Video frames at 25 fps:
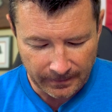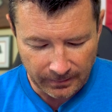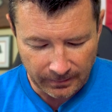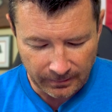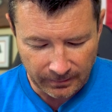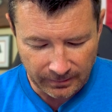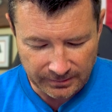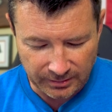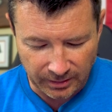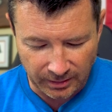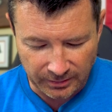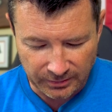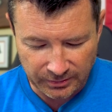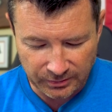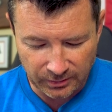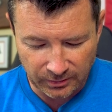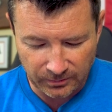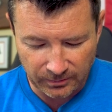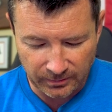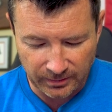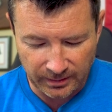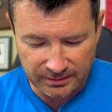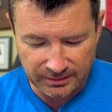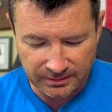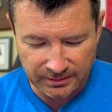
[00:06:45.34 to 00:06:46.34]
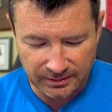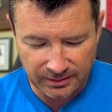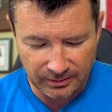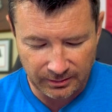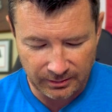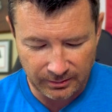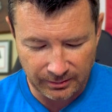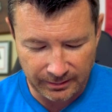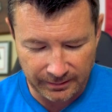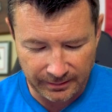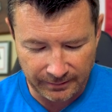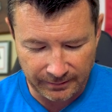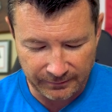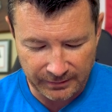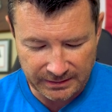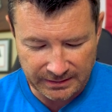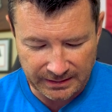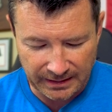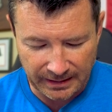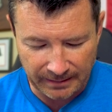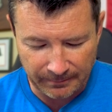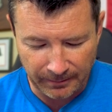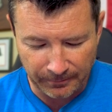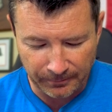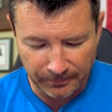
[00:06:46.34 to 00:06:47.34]
is also a rescue, and every
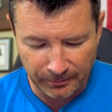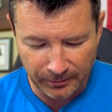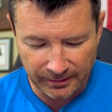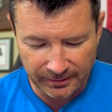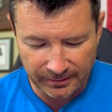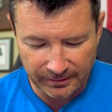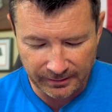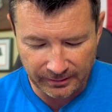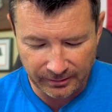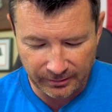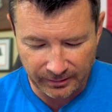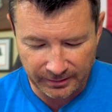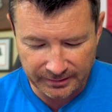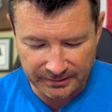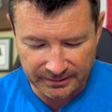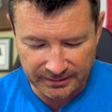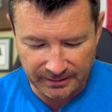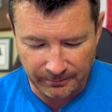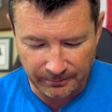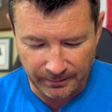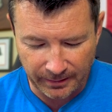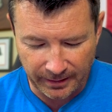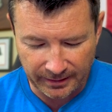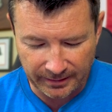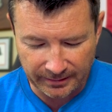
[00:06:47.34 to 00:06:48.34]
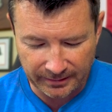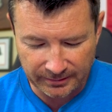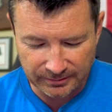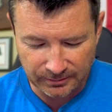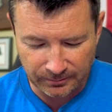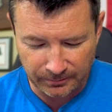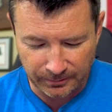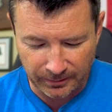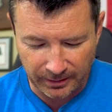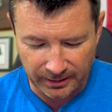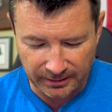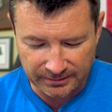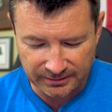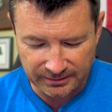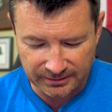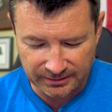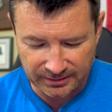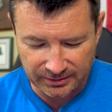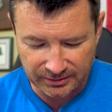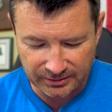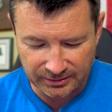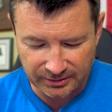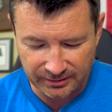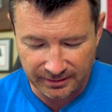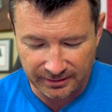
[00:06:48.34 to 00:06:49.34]
time I bring Gracie bags or boxes
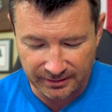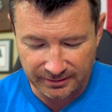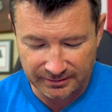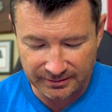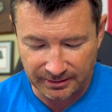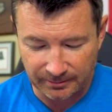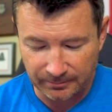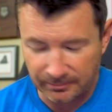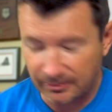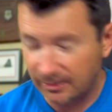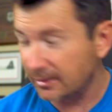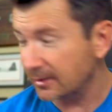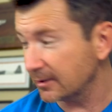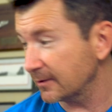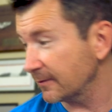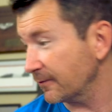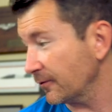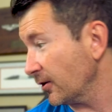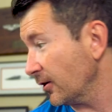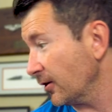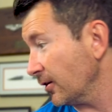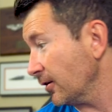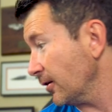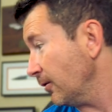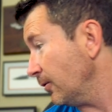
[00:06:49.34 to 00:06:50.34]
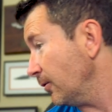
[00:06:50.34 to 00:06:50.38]
in, she thinks something is for her.